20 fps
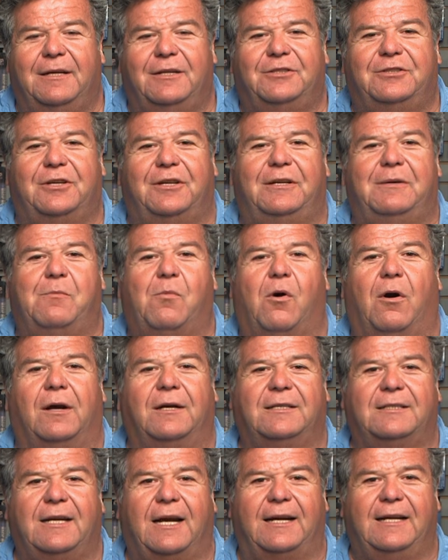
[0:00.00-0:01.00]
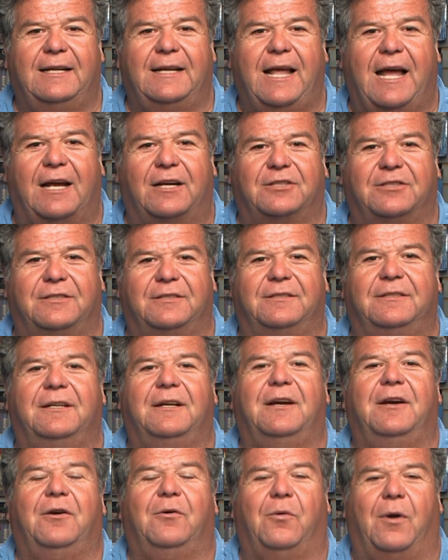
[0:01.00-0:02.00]
show you more exciting action
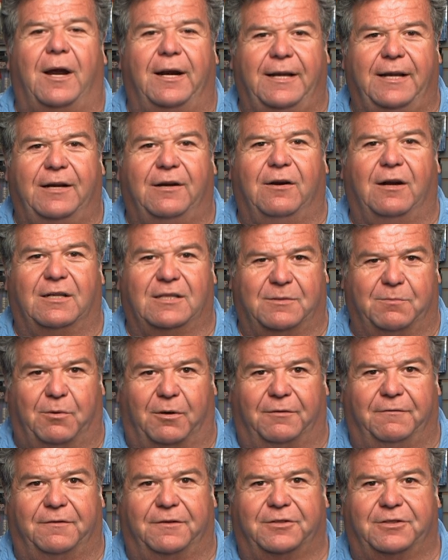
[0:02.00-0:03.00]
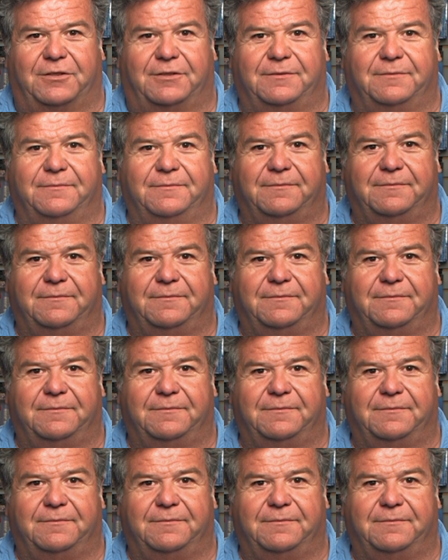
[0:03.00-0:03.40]
right here on Sport Fishing.